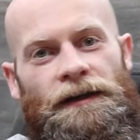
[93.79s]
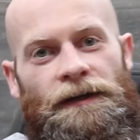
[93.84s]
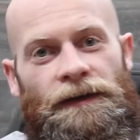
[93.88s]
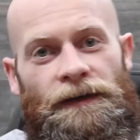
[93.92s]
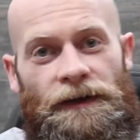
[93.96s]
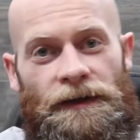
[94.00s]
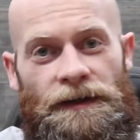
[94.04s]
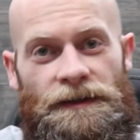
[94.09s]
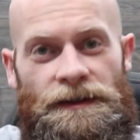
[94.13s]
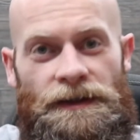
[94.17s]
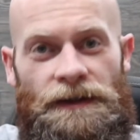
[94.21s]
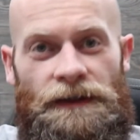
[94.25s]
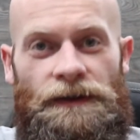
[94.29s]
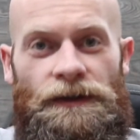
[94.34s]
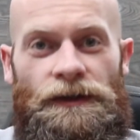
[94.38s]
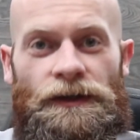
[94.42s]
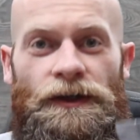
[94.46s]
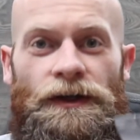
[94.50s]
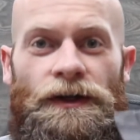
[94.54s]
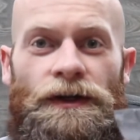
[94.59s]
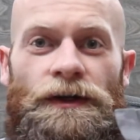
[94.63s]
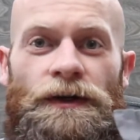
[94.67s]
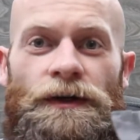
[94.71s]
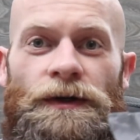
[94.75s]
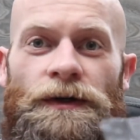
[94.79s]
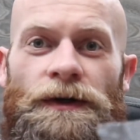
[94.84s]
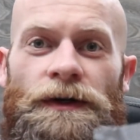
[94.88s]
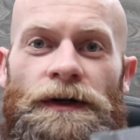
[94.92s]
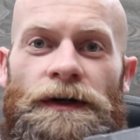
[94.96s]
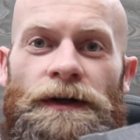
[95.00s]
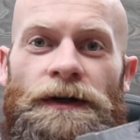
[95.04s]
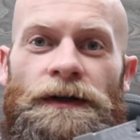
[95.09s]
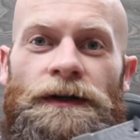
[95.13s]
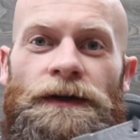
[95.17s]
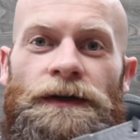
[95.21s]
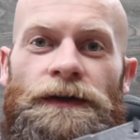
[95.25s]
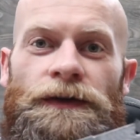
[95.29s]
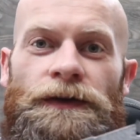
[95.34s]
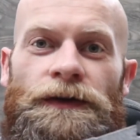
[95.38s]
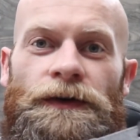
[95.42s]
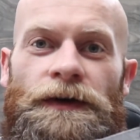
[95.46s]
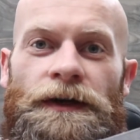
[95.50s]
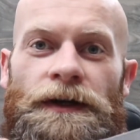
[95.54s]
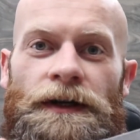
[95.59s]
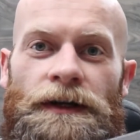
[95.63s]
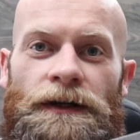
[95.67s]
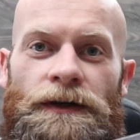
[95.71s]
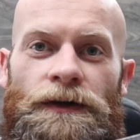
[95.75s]
This can do
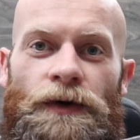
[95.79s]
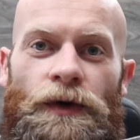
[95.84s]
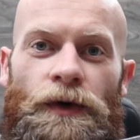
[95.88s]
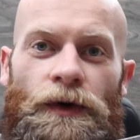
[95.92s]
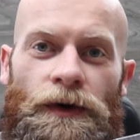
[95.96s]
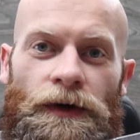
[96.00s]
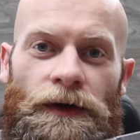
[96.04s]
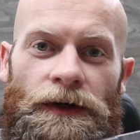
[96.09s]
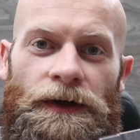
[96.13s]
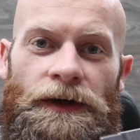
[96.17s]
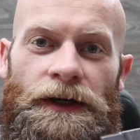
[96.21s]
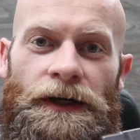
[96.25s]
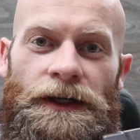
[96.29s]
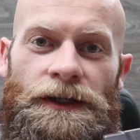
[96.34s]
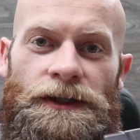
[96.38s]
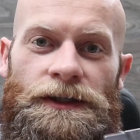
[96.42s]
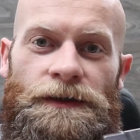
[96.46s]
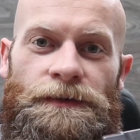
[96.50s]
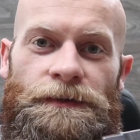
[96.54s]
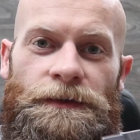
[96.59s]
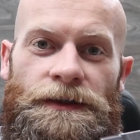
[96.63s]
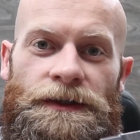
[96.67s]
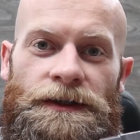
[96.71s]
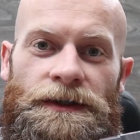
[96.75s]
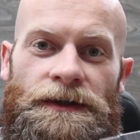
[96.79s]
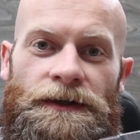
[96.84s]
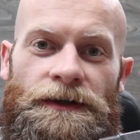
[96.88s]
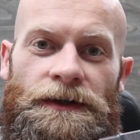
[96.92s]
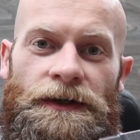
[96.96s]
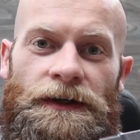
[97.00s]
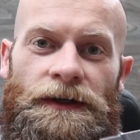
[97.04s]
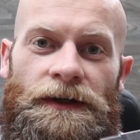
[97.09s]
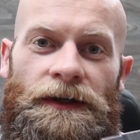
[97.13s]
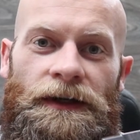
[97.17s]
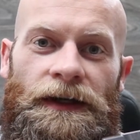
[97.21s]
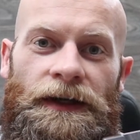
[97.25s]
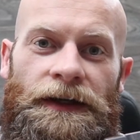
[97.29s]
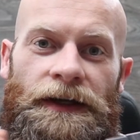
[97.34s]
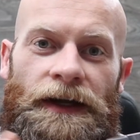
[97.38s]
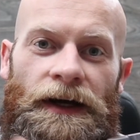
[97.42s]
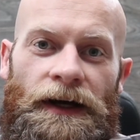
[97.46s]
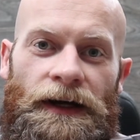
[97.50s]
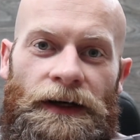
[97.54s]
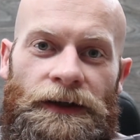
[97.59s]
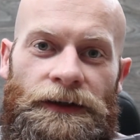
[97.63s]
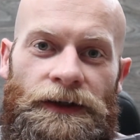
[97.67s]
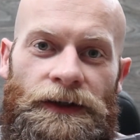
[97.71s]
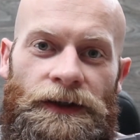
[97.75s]
3 1/4 inch material and
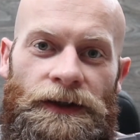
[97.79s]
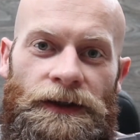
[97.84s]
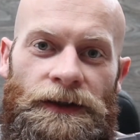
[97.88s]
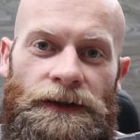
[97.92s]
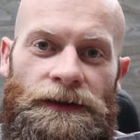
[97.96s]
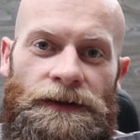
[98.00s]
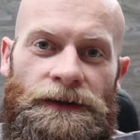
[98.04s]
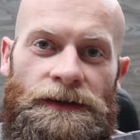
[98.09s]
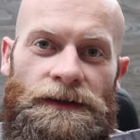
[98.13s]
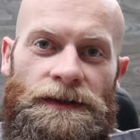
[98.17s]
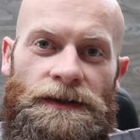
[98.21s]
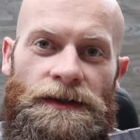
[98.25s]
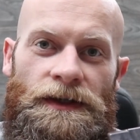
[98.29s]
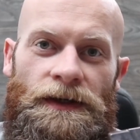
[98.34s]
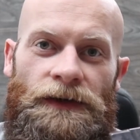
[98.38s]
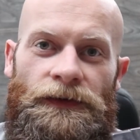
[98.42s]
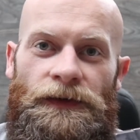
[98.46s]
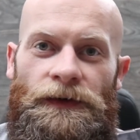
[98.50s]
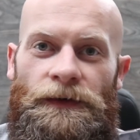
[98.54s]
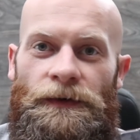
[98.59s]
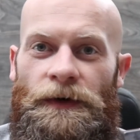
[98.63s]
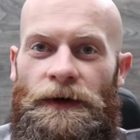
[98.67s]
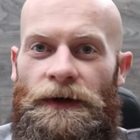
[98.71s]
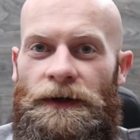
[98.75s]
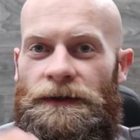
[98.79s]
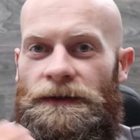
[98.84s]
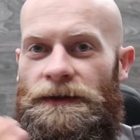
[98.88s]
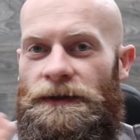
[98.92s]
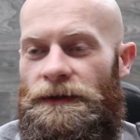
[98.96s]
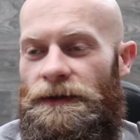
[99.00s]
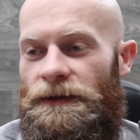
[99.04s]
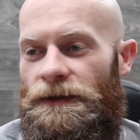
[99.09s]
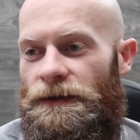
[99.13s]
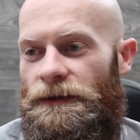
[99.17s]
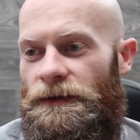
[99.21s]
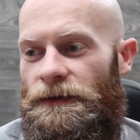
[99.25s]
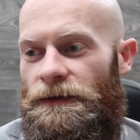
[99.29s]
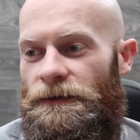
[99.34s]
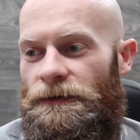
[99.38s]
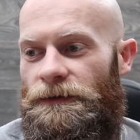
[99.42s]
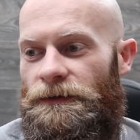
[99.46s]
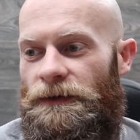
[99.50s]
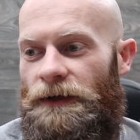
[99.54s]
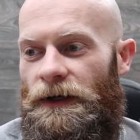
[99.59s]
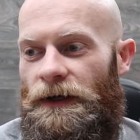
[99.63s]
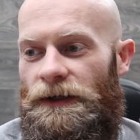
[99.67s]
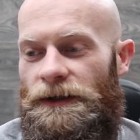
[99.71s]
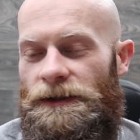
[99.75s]
under. So if you wanted to
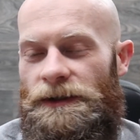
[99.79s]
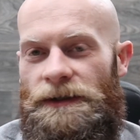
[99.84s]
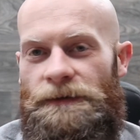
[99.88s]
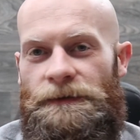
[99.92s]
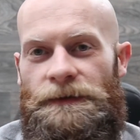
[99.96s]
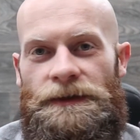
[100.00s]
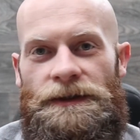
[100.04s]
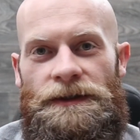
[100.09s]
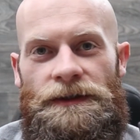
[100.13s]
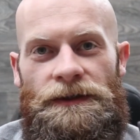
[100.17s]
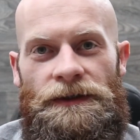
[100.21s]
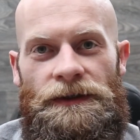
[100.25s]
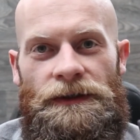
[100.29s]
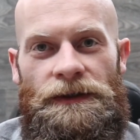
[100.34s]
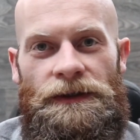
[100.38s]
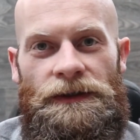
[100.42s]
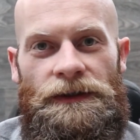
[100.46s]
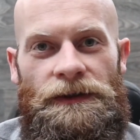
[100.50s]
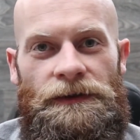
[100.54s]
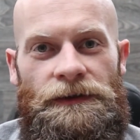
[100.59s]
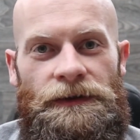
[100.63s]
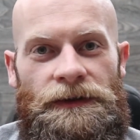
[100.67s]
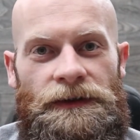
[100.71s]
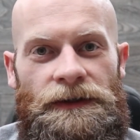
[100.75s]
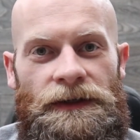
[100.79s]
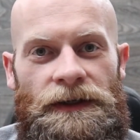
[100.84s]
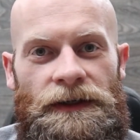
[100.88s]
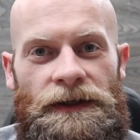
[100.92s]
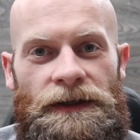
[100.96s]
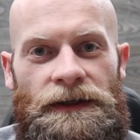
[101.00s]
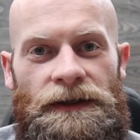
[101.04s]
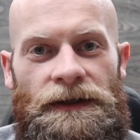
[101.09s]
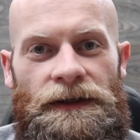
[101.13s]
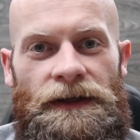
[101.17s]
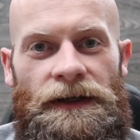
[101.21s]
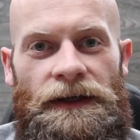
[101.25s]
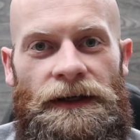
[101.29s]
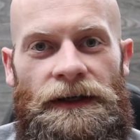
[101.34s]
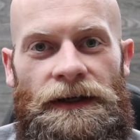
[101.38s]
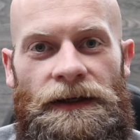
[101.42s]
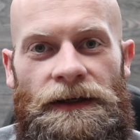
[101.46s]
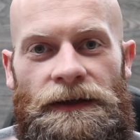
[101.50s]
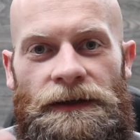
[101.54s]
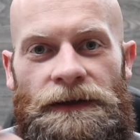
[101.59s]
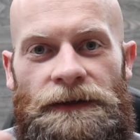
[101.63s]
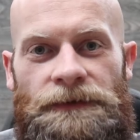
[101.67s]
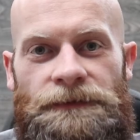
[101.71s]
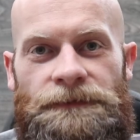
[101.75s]
do larger material, you would need
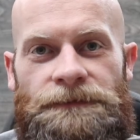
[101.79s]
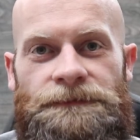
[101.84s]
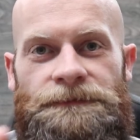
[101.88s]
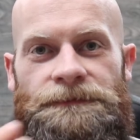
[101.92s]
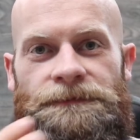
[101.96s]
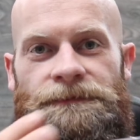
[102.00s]
a